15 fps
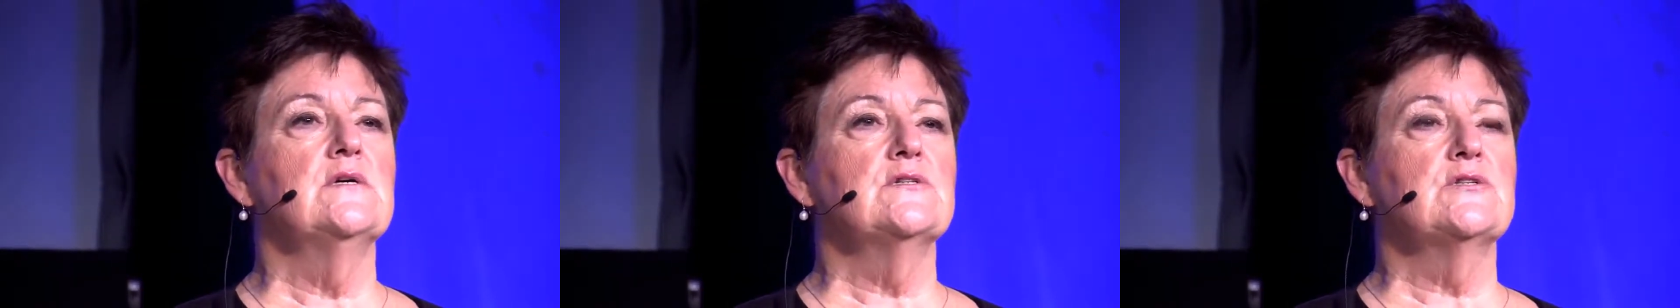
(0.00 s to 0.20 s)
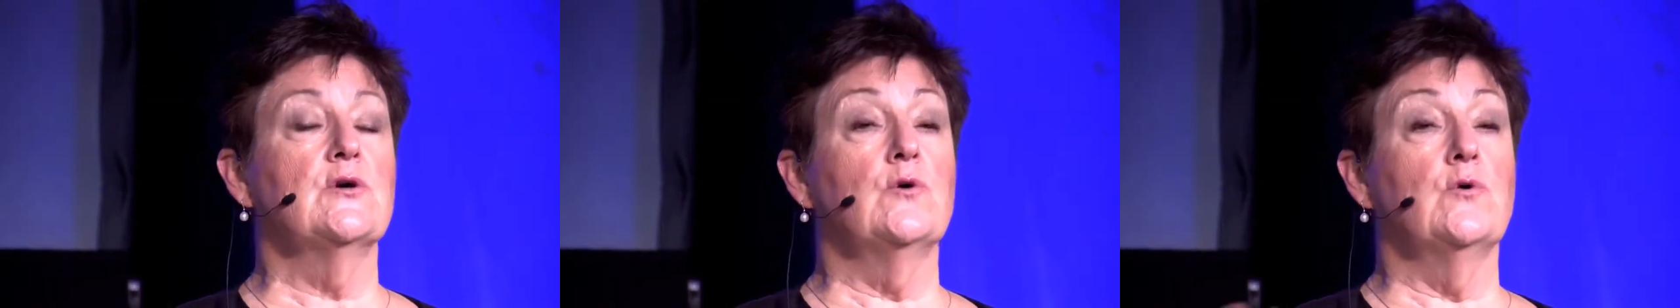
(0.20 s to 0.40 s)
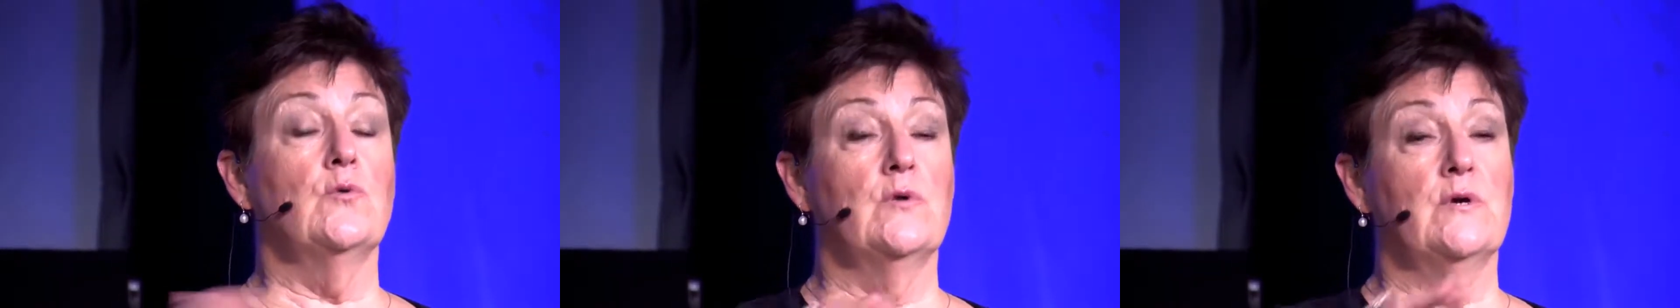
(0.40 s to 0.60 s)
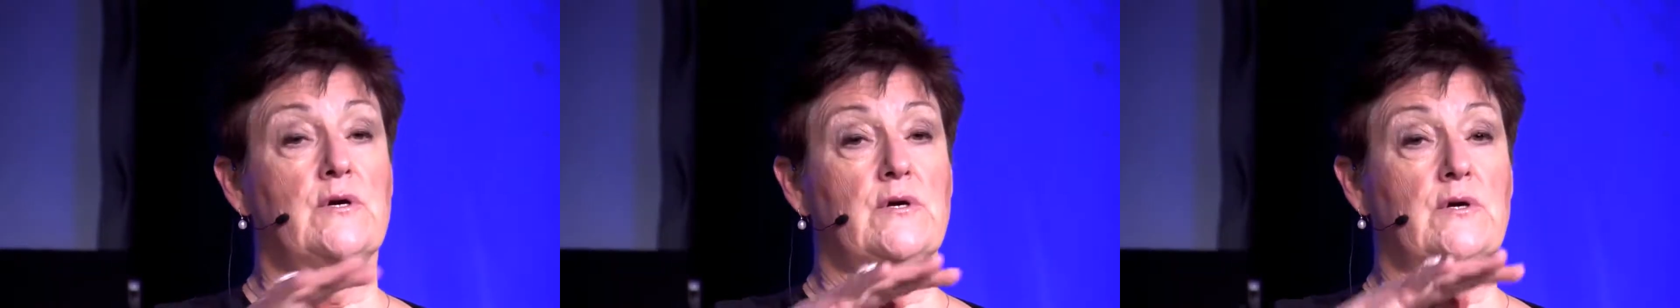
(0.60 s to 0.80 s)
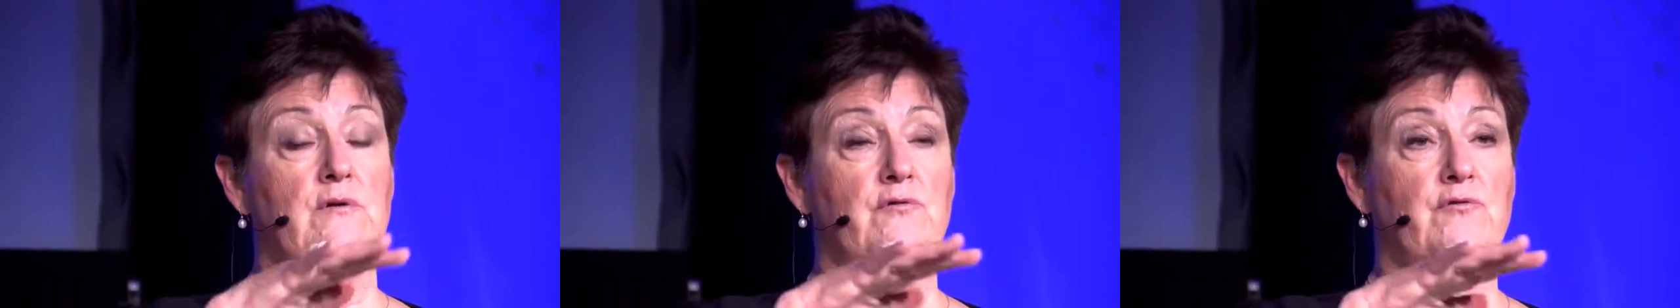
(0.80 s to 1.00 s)
So
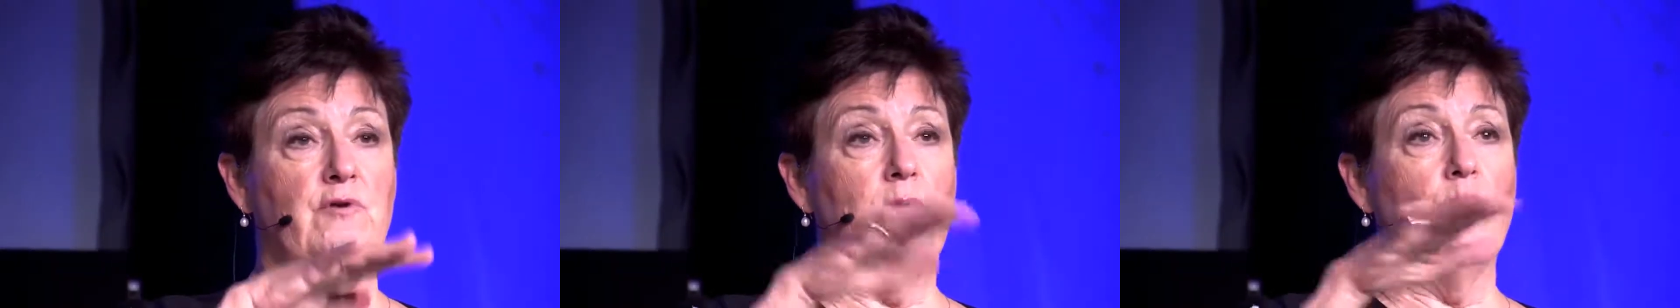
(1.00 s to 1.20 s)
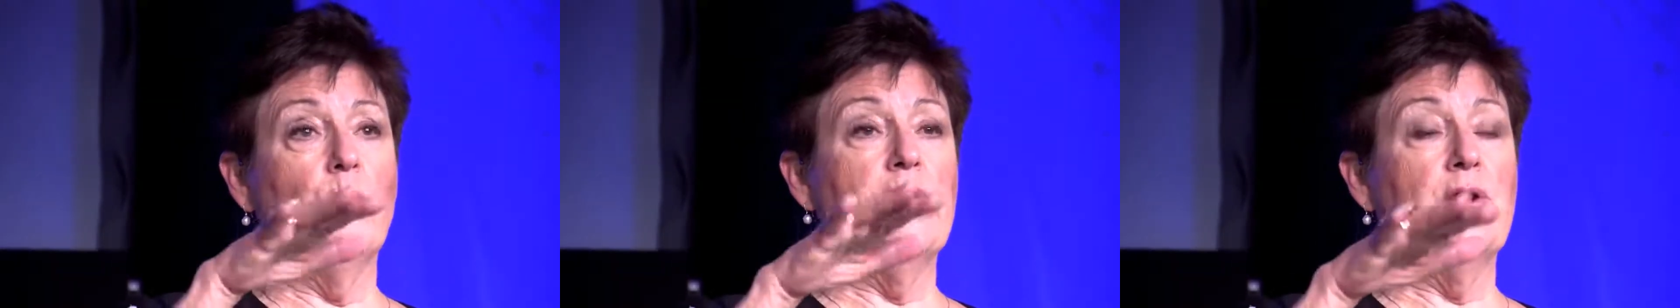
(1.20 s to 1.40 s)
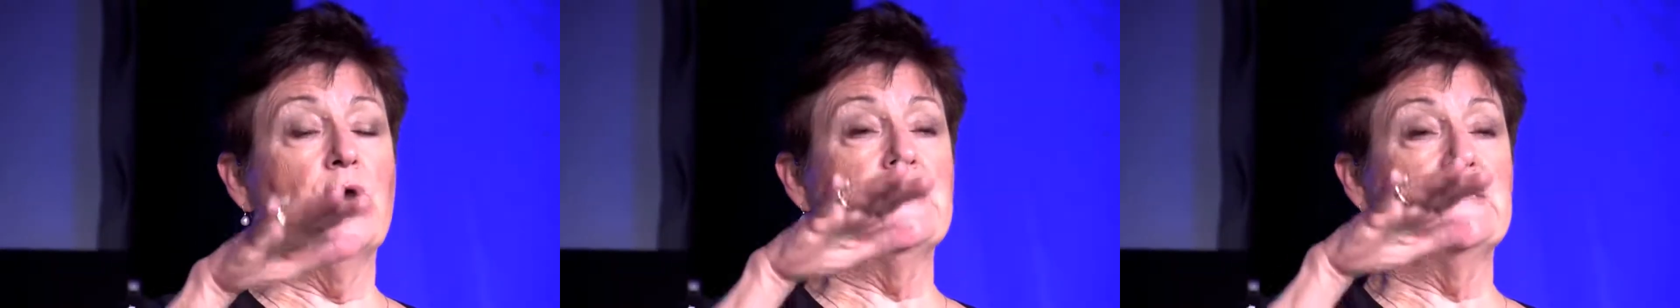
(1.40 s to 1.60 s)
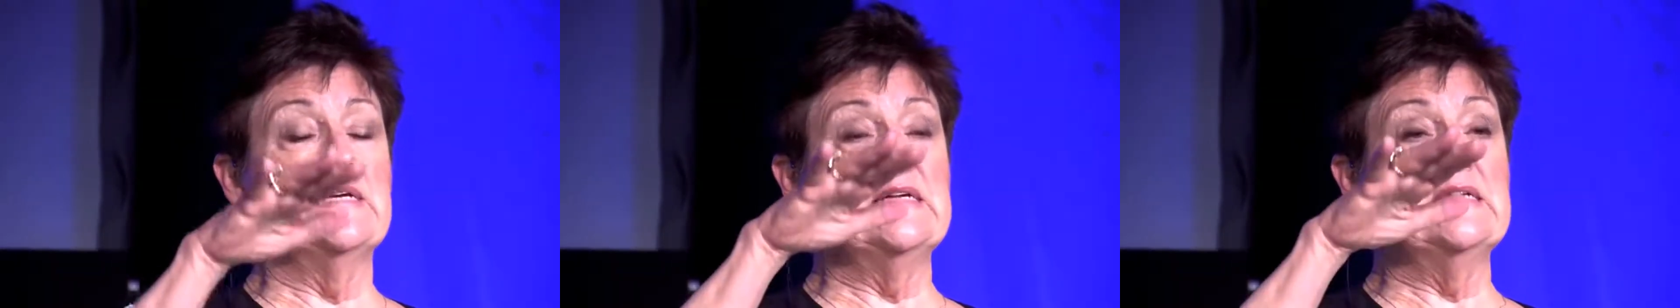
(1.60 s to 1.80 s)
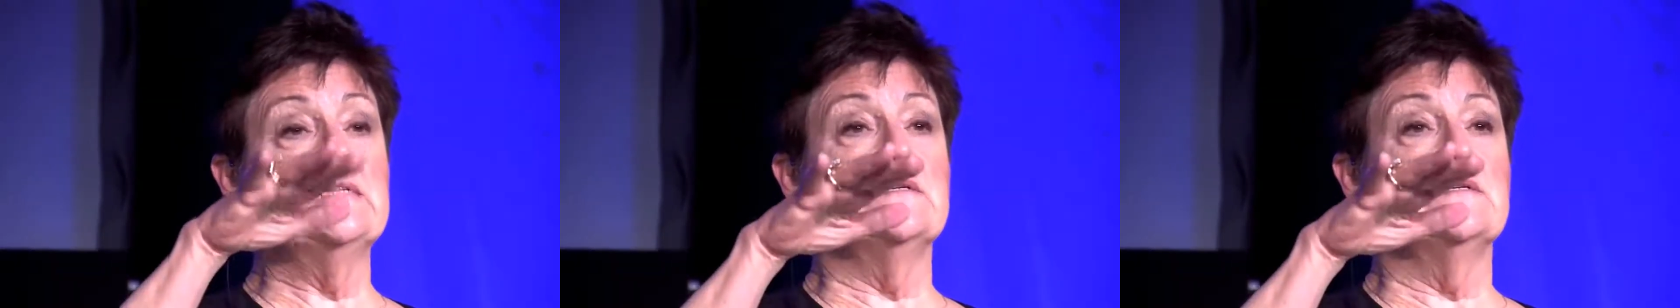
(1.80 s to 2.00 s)
from where it
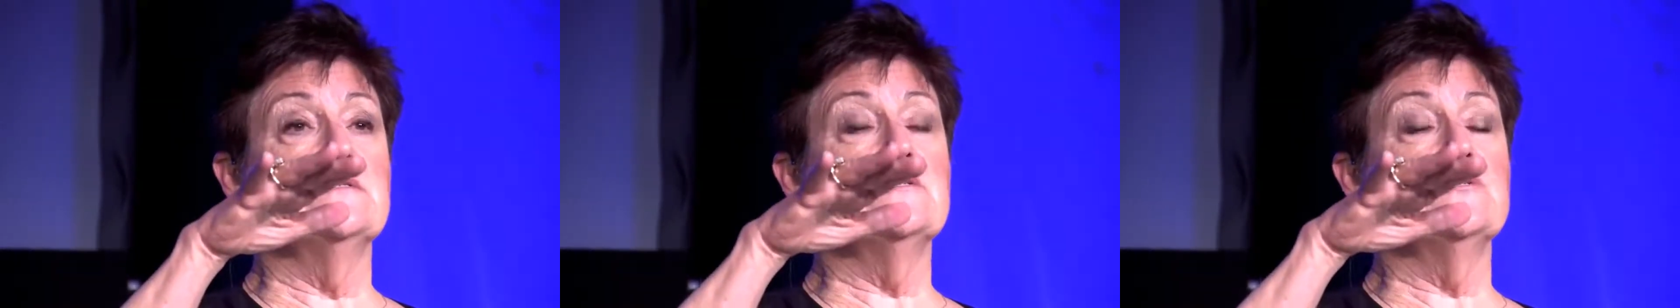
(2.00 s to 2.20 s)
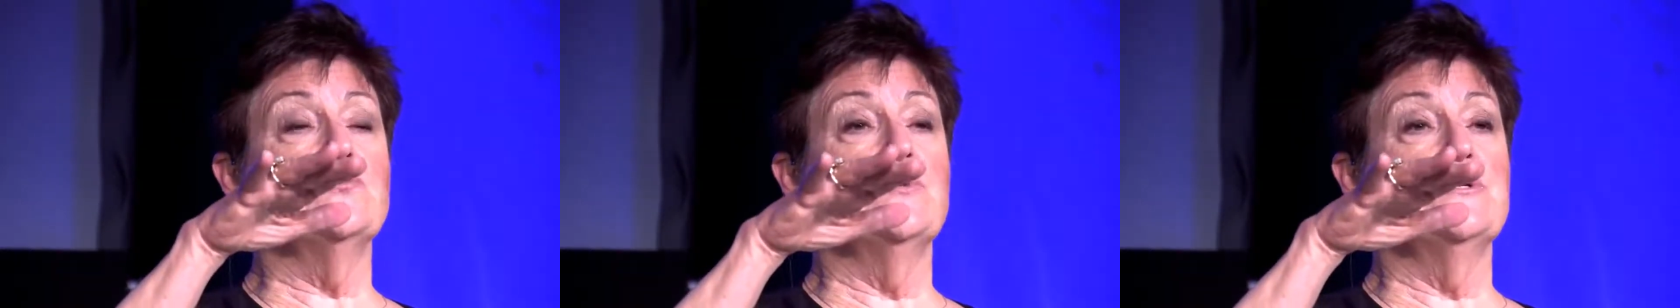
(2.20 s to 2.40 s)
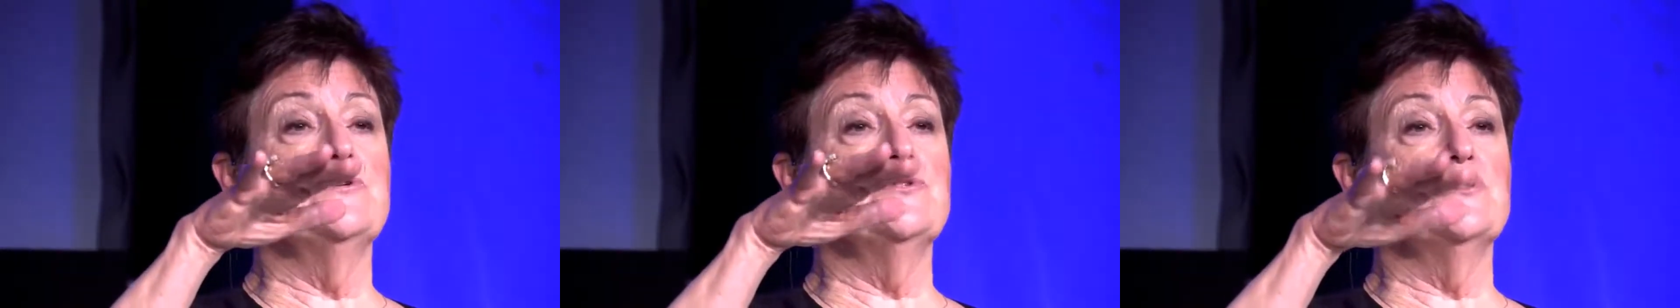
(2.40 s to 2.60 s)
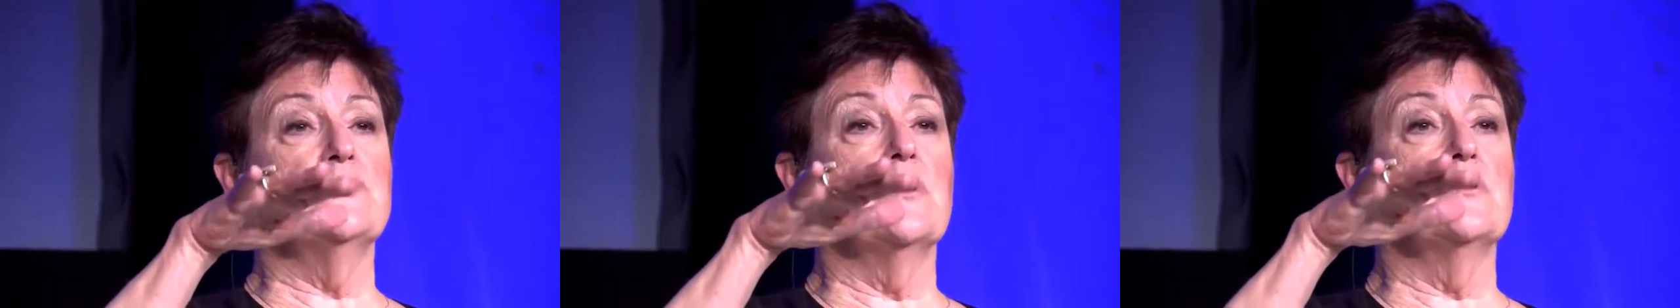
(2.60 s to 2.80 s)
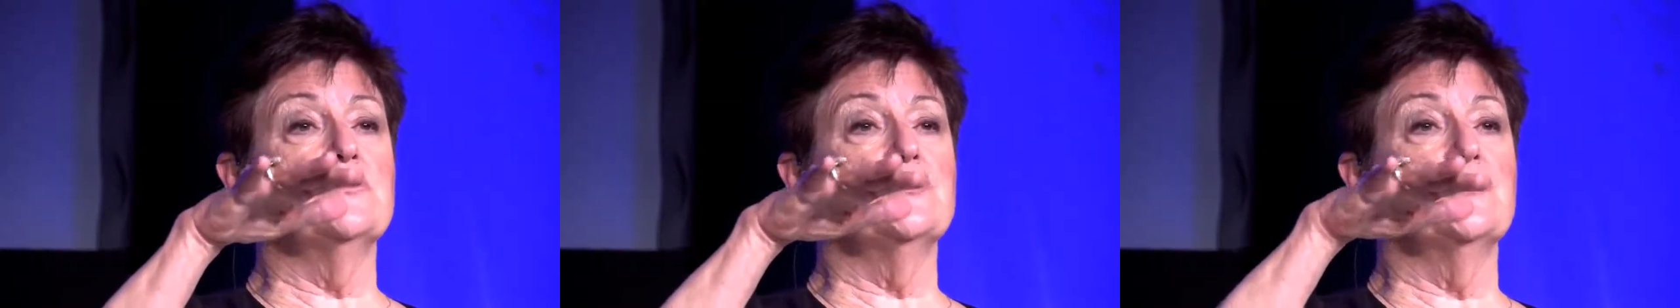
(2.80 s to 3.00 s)
is, when you
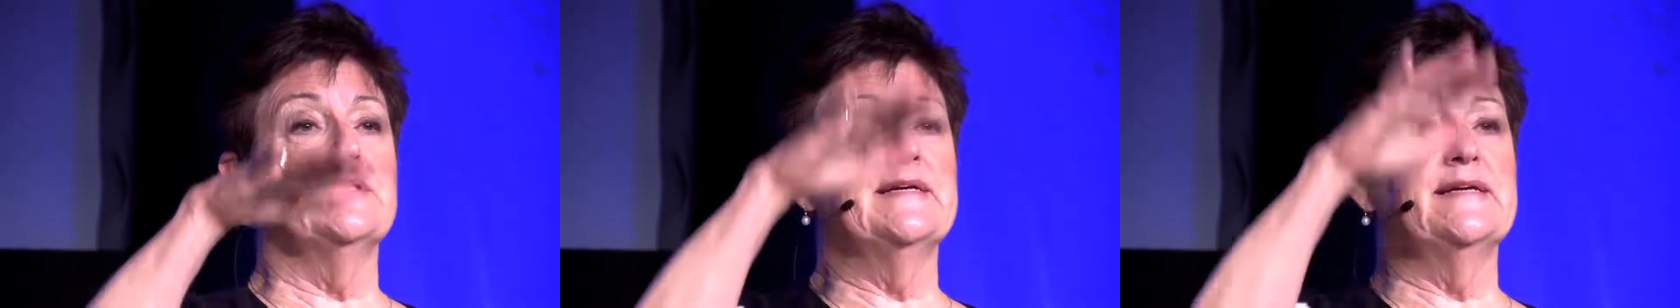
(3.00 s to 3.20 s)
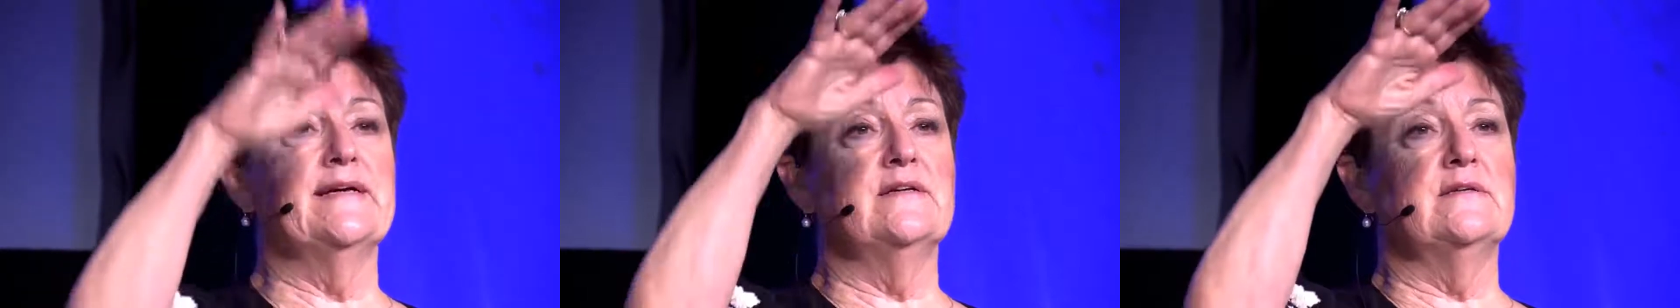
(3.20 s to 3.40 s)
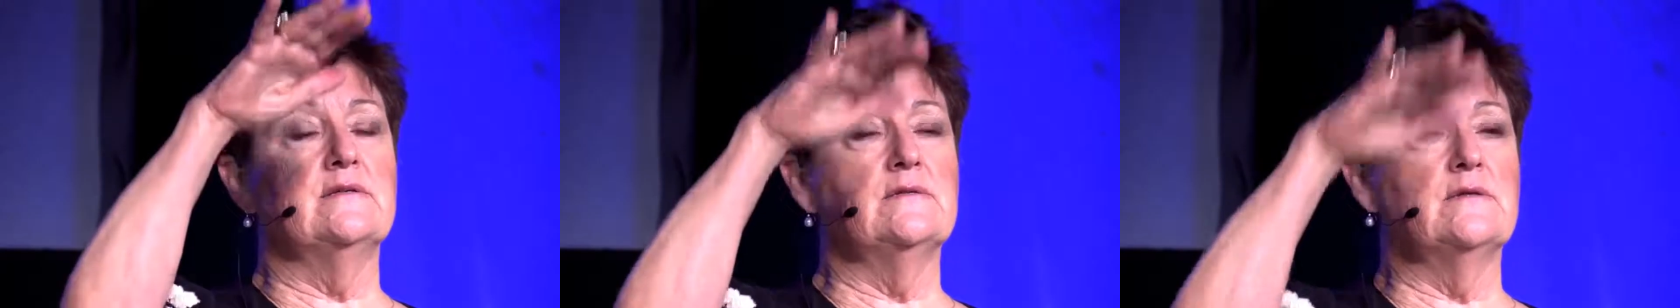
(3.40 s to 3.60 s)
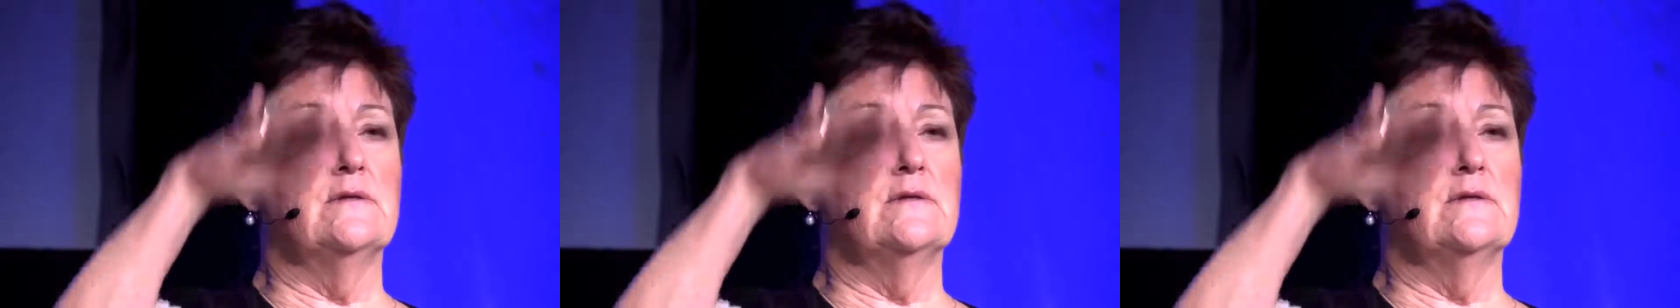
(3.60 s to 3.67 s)
start treating it,